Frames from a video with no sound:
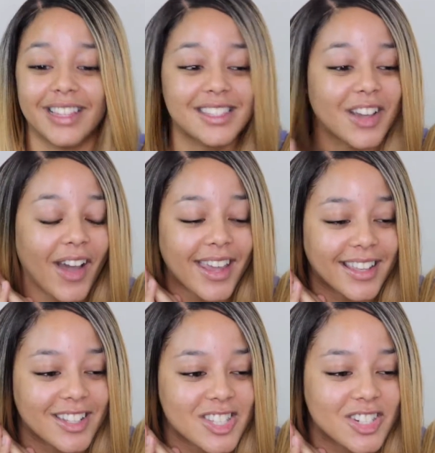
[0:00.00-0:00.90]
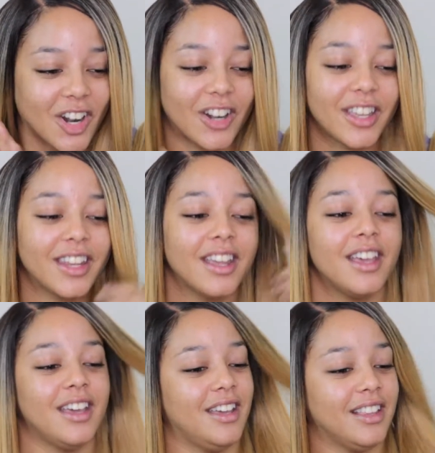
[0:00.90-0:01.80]
let's go ahead and get started.
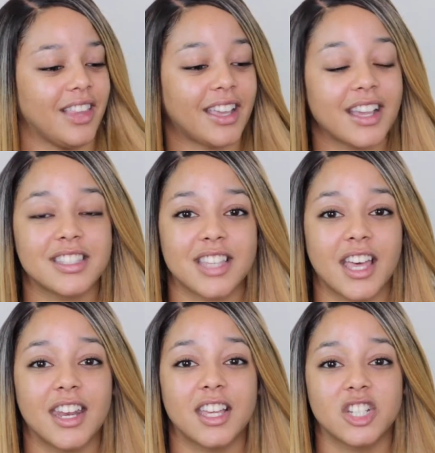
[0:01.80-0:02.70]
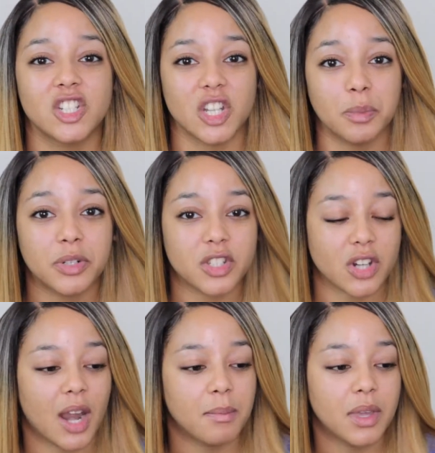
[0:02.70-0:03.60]
Like I said, she
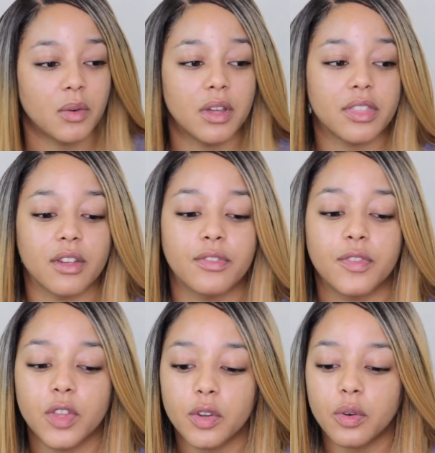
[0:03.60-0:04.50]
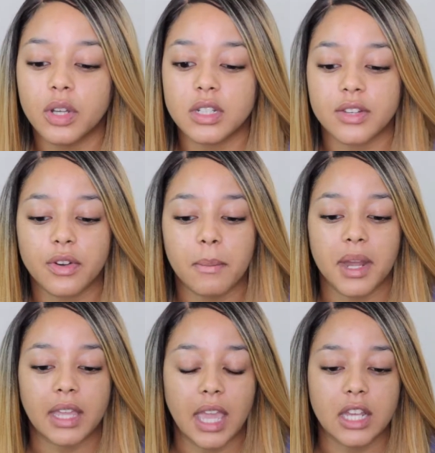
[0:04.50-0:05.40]
prescribed me with a few different
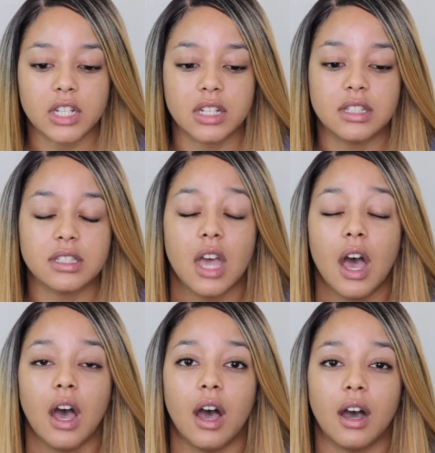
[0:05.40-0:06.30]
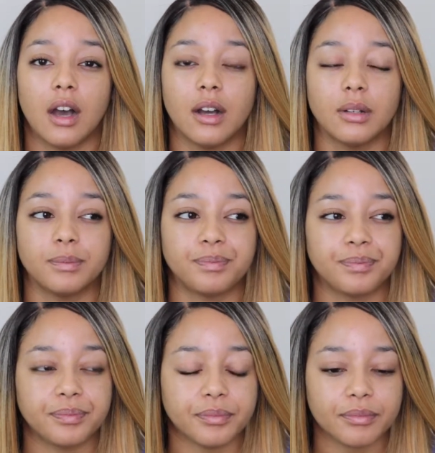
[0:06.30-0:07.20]
medications. Um,
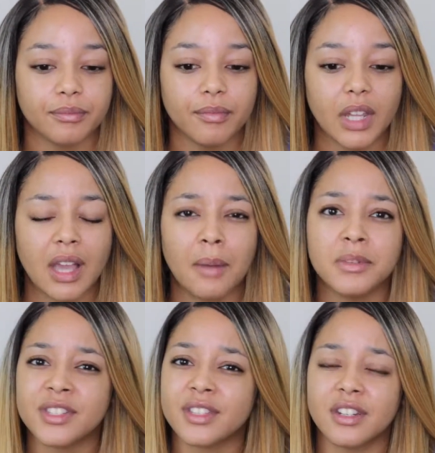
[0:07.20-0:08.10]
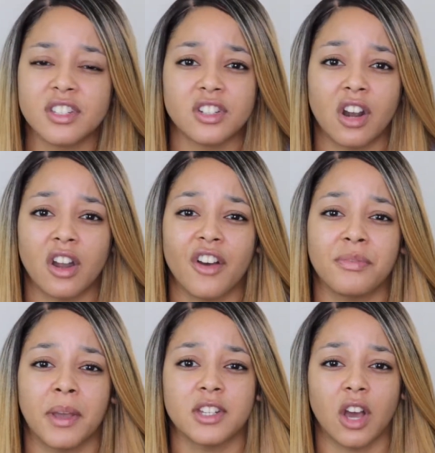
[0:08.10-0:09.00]
I'm just gonna start off
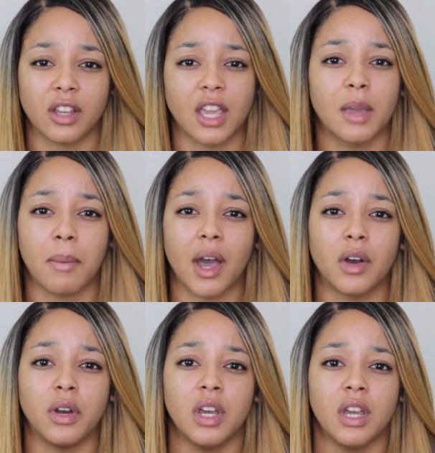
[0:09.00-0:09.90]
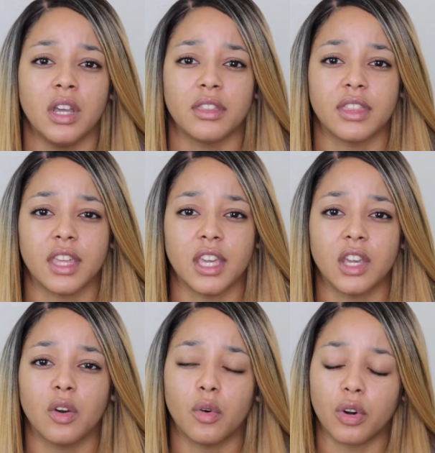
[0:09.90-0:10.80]
by talking about the
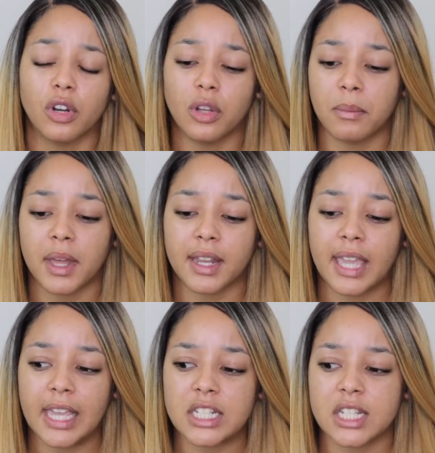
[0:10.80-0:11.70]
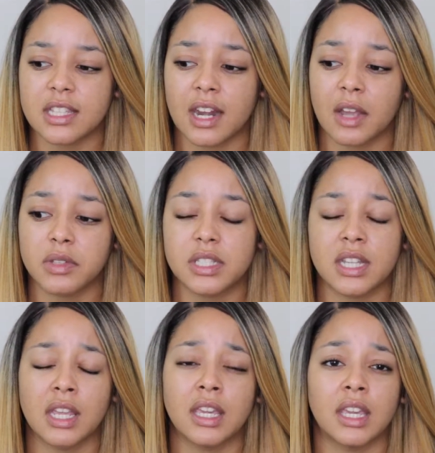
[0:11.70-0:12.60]
oral medication that I was
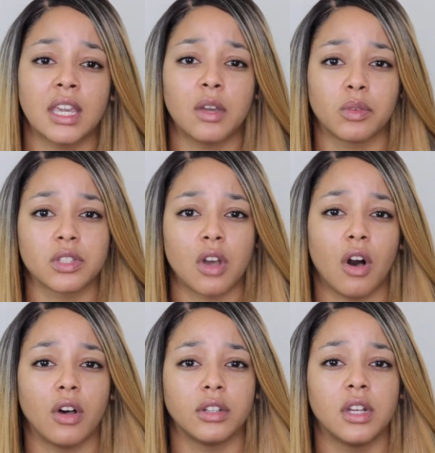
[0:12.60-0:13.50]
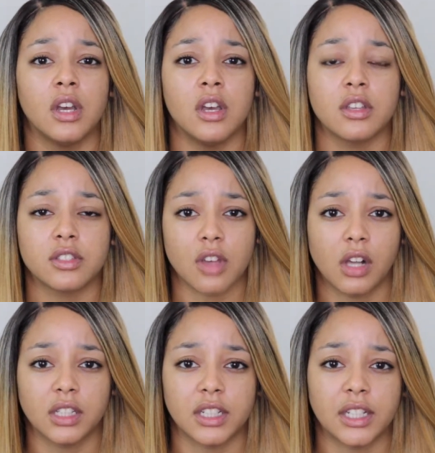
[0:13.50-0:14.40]
taking. It was called
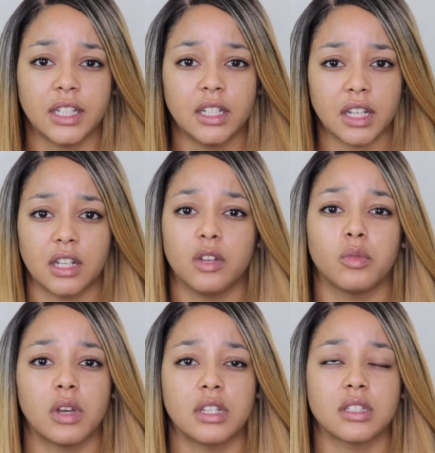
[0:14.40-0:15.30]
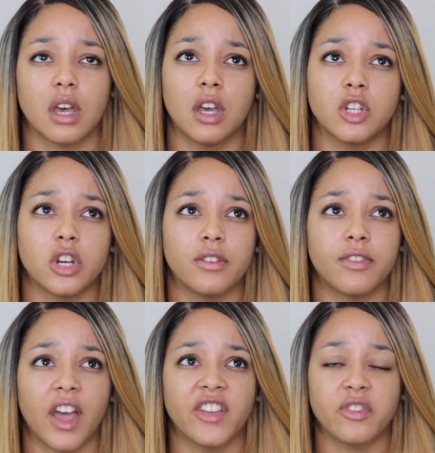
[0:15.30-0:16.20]
Solodyn and it was
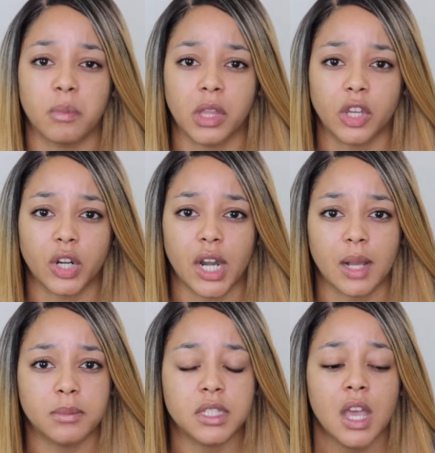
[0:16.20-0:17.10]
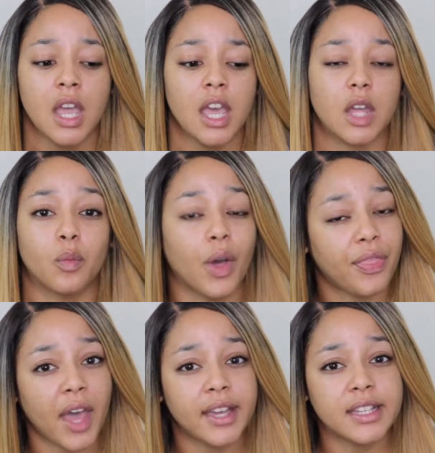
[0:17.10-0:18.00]
105 milligrams. And what
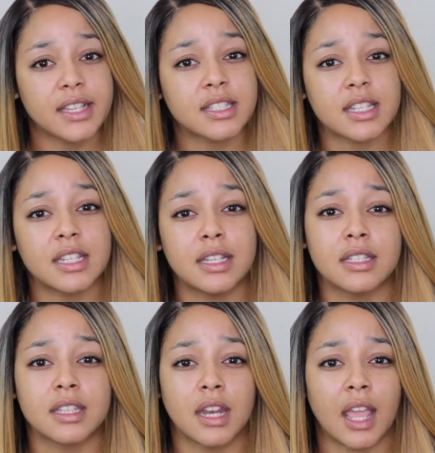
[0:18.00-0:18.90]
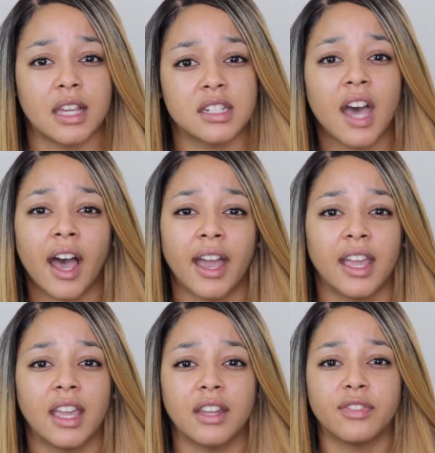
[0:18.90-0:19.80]
that is, is an
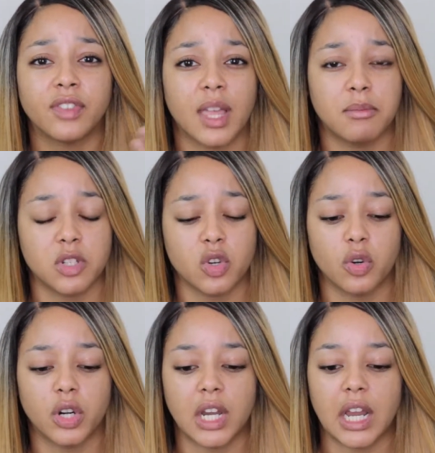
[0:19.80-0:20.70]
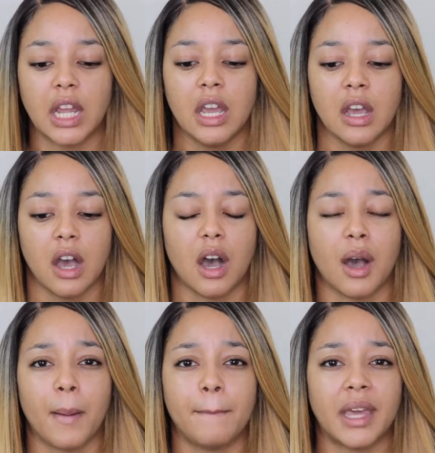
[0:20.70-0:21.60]
anti-inflammatory
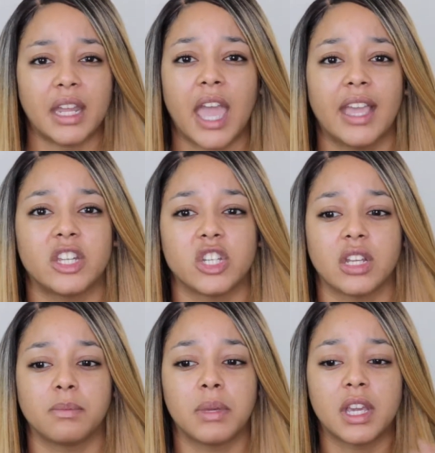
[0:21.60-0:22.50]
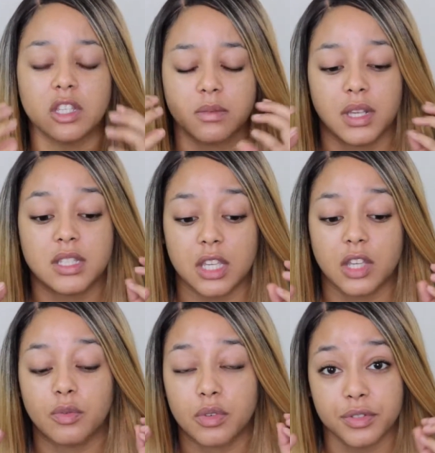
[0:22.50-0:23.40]
um, medication because my
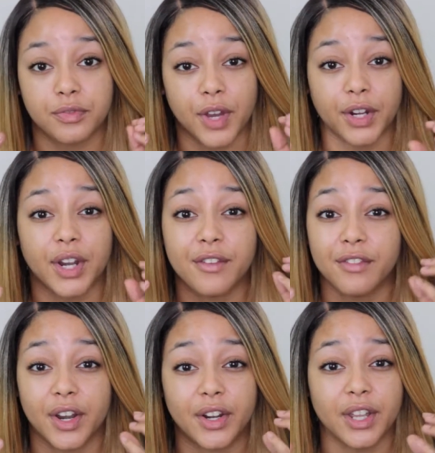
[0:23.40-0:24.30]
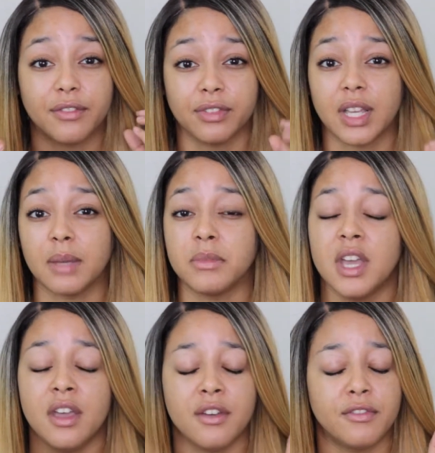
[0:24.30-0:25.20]
skin was very, very inflamed,
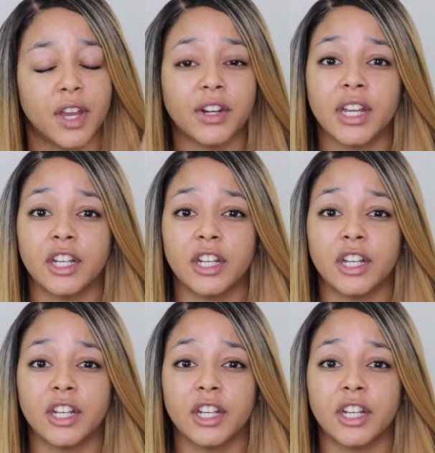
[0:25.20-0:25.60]
very